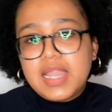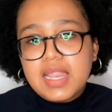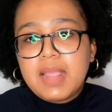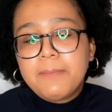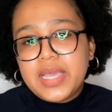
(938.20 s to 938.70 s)

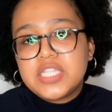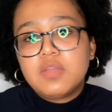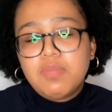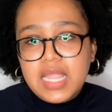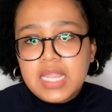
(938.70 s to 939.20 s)
like
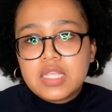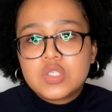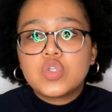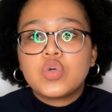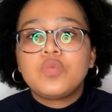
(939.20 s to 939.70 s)
budget planner.
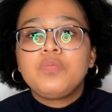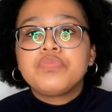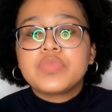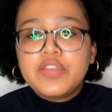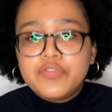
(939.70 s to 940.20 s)
So
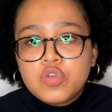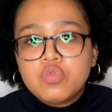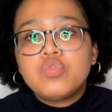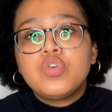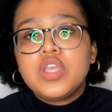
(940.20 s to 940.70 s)
if
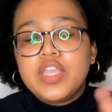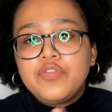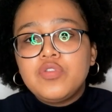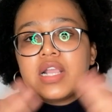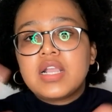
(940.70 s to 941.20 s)
you
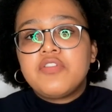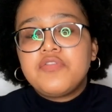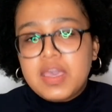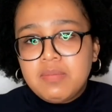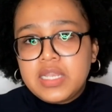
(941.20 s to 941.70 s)
like a
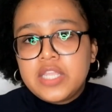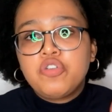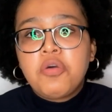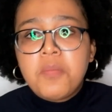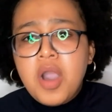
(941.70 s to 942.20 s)
family,
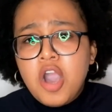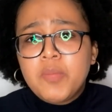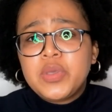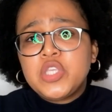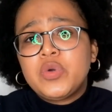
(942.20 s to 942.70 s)
you're a
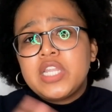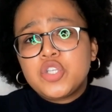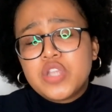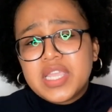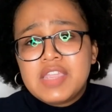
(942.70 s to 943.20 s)
mom and you want to
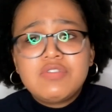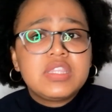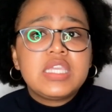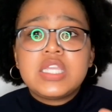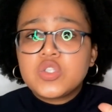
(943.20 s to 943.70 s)
track
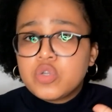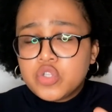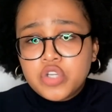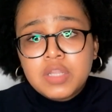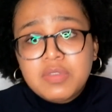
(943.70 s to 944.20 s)
everything, it's
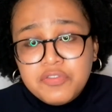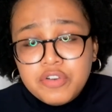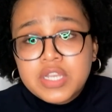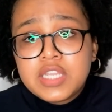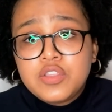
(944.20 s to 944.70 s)
also going to be
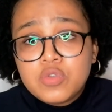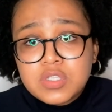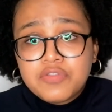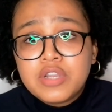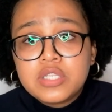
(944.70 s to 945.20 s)
friendly, user
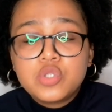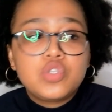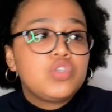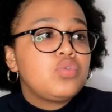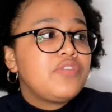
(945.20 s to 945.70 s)
friendly to
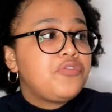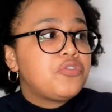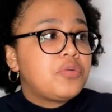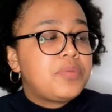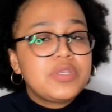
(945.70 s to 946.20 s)
you. If
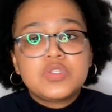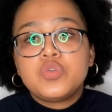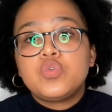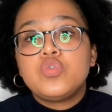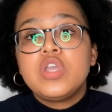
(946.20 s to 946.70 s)
you're a person
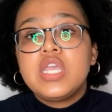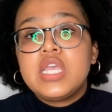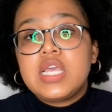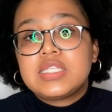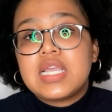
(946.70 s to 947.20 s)
who
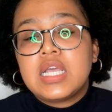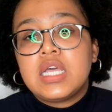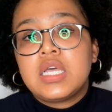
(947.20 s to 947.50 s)
is like